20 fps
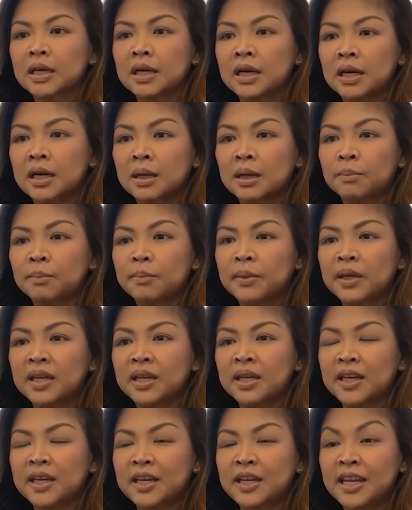Um,
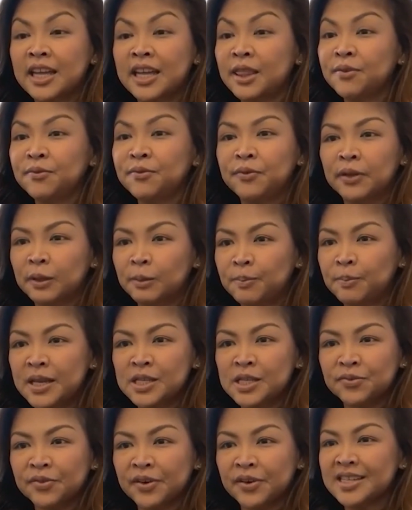in the
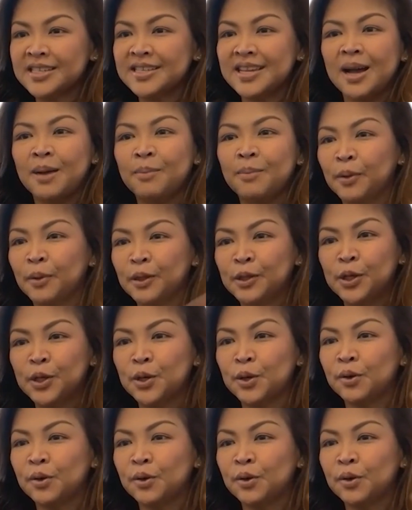Philippines, for example,